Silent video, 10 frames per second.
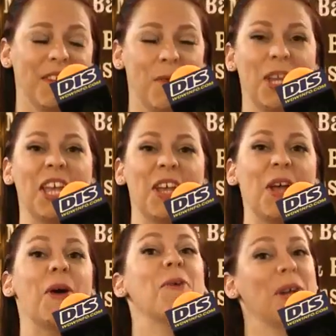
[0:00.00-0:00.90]
we
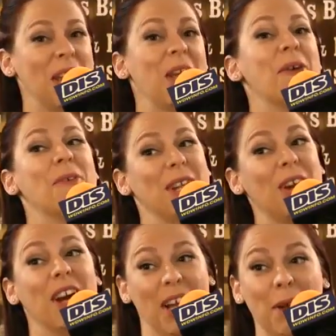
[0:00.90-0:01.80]

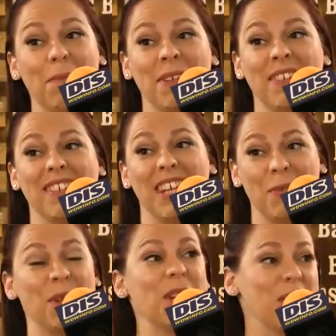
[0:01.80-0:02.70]
are up
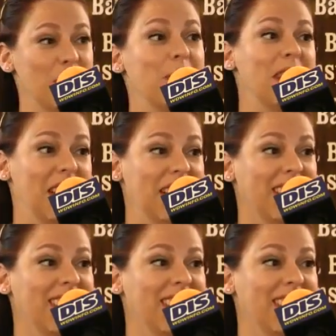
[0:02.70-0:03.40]
and we are applying.